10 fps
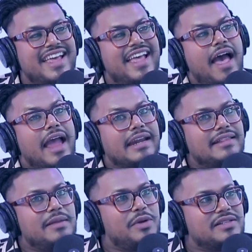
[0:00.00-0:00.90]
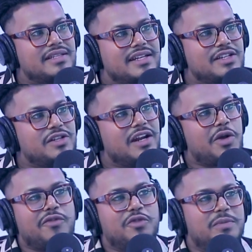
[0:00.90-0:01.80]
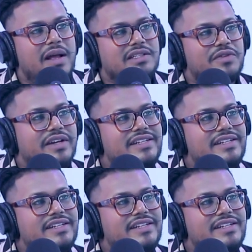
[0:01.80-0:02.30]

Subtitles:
I did the presentation and got full marks for it.